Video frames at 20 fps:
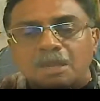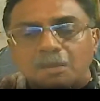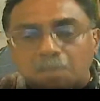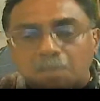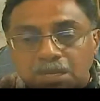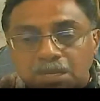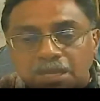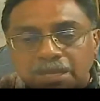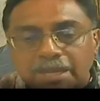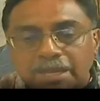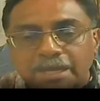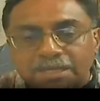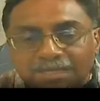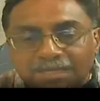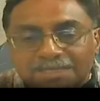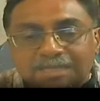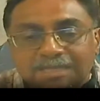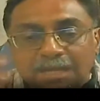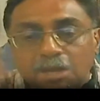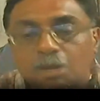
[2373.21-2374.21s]
But again,
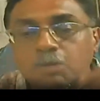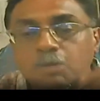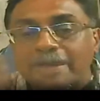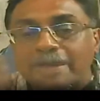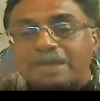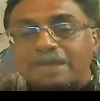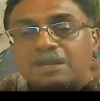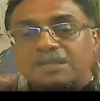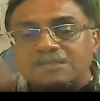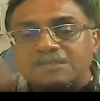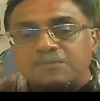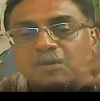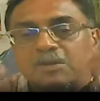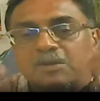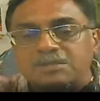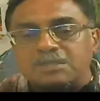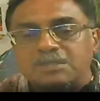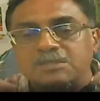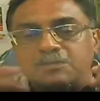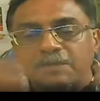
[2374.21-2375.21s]
these are all quick
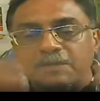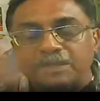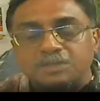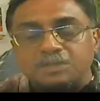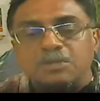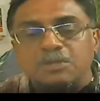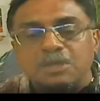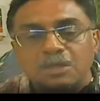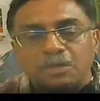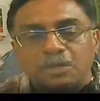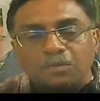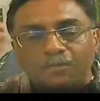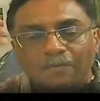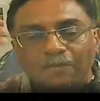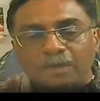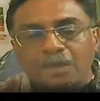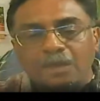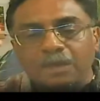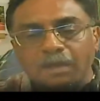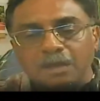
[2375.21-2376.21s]
responses which
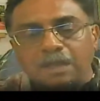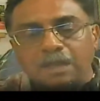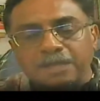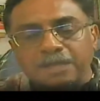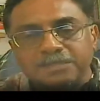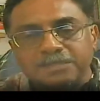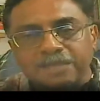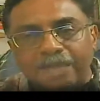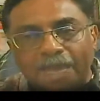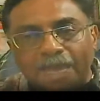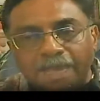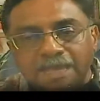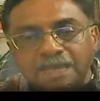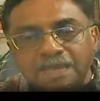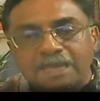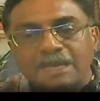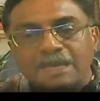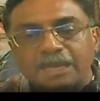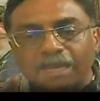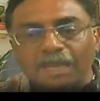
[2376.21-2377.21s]
will, as an
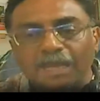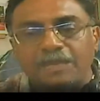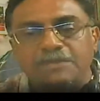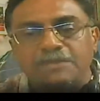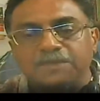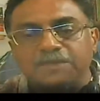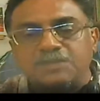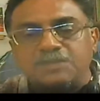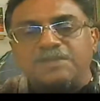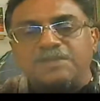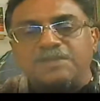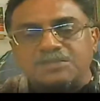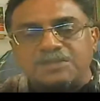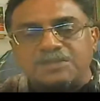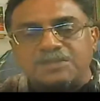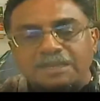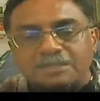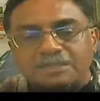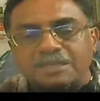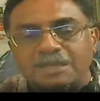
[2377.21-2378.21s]
aggregate, which will
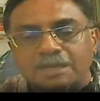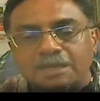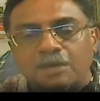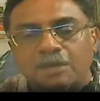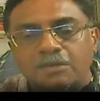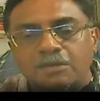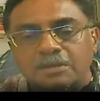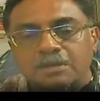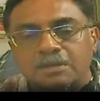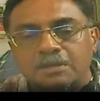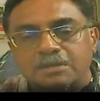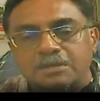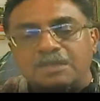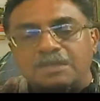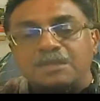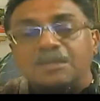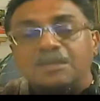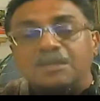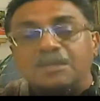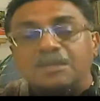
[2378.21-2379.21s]
strengthen our
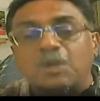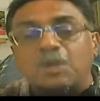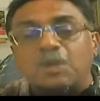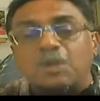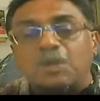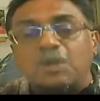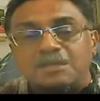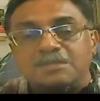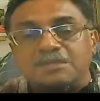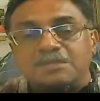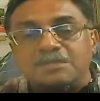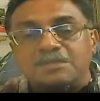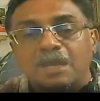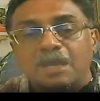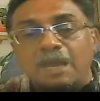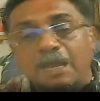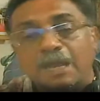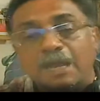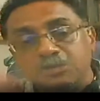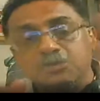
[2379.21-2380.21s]
thinking process
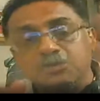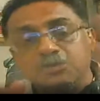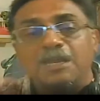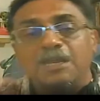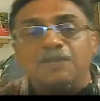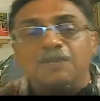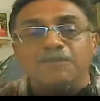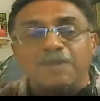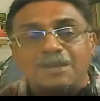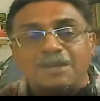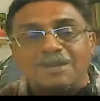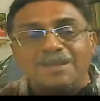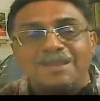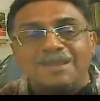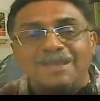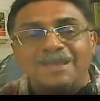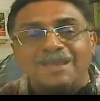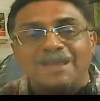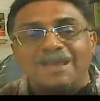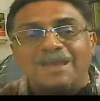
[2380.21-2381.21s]
and to deliver
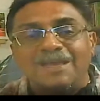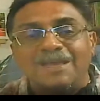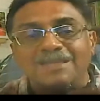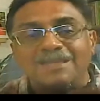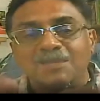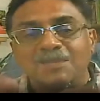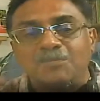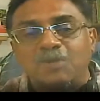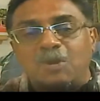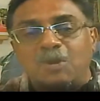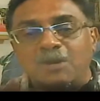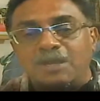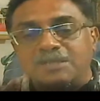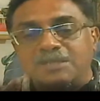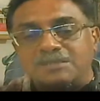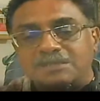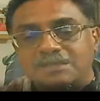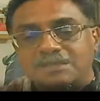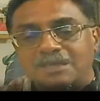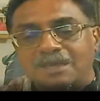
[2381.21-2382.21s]
the
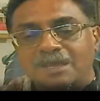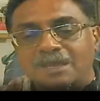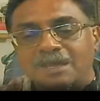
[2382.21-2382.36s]
products